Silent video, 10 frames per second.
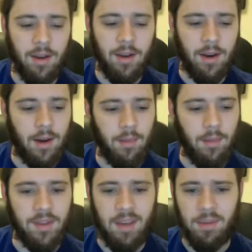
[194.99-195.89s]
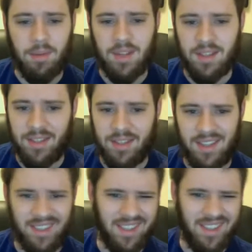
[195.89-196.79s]
The tapping test,
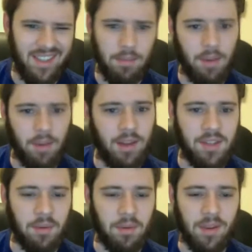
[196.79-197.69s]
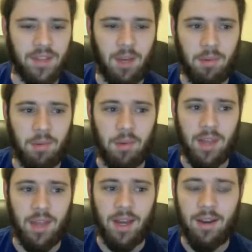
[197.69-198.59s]
you probably need someone else to help you
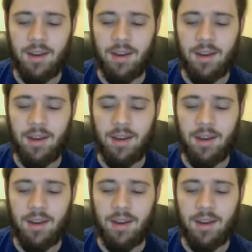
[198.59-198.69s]
with that.